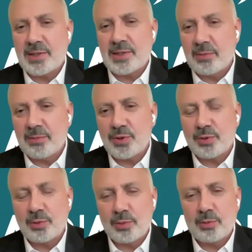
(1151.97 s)

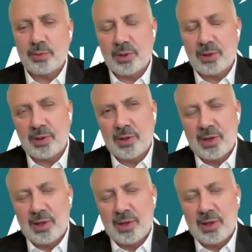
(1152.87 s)
systems to